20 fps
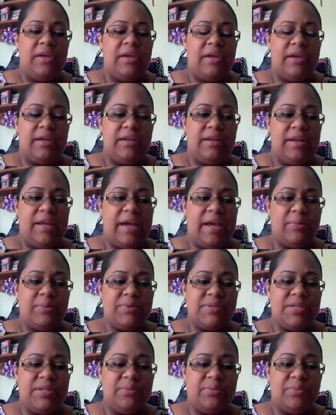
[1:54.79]
and I
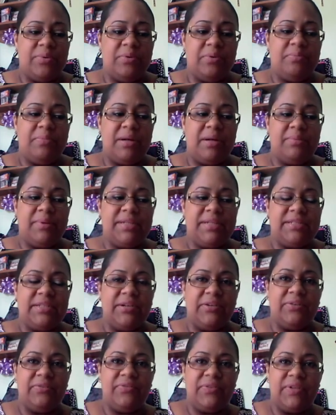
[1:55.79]
was in the room by
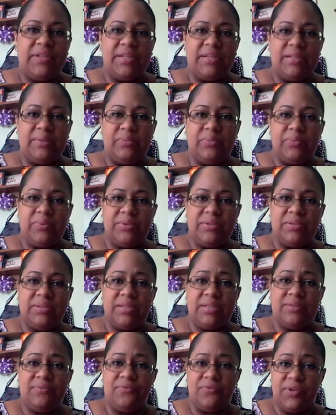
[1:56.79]
myself, it was
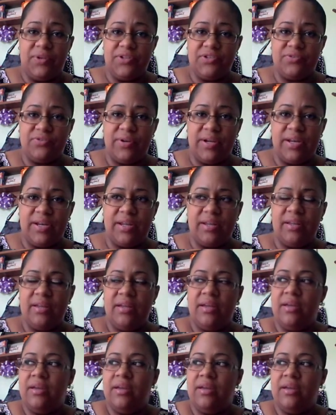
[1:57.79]
frustrating.